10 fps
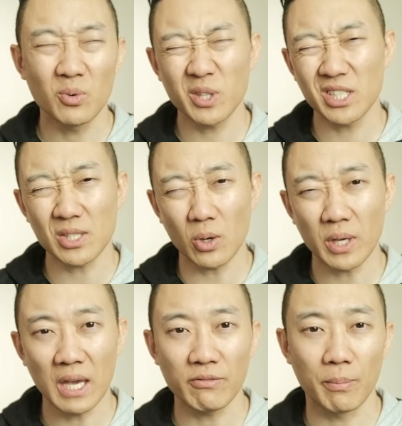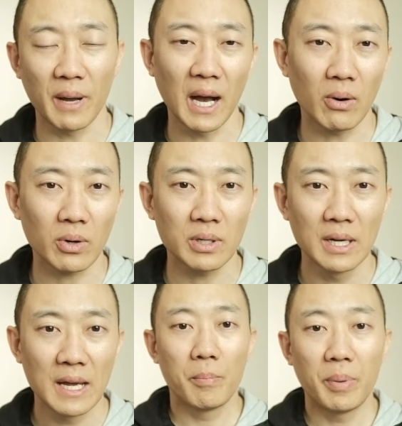which is okay for power,
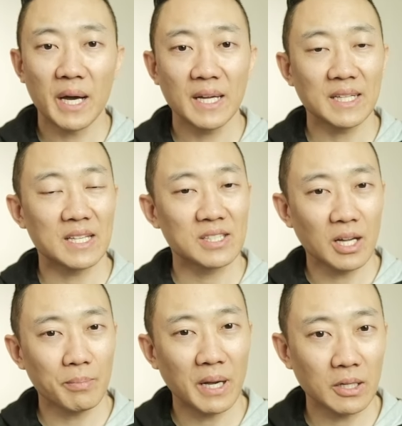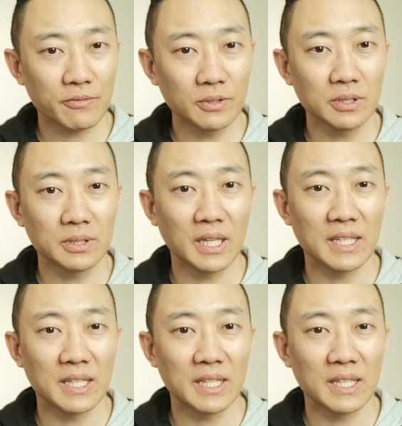but it's not powerful